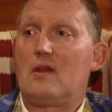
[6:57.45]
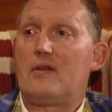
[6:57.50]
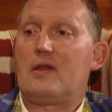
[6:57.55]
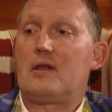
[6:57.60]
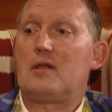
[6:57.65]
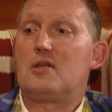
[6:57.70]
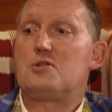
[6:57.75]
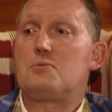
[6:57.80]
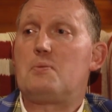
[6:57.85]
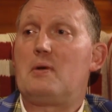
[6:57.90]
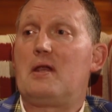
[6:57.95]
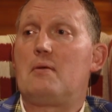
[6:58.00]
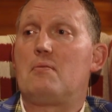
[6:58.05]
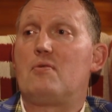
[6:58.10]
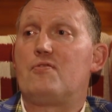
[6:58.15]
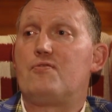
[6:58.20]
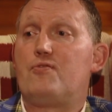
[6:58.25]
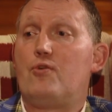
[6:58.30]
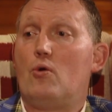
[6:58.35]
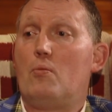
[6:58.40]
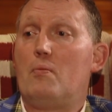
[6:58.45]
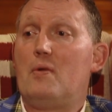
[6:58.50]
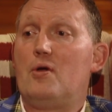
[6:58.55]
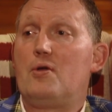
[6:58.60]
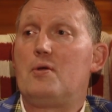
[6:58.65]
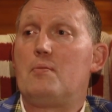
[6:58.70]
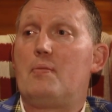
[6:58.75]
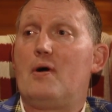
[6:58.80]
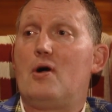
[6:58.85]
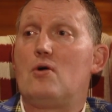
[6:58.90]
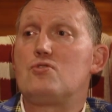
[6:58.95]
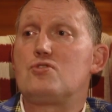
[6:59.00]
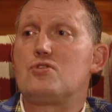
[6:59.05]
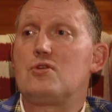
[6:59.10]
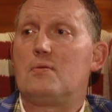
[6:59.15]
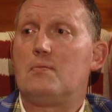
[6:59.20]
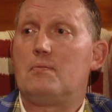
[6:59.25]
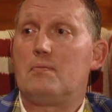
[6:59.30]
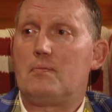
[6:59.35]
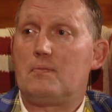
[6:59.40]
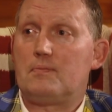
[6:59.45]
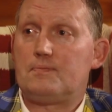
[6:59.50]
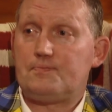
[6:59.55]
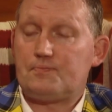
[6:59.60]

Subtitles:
I think they spent about £4 million on him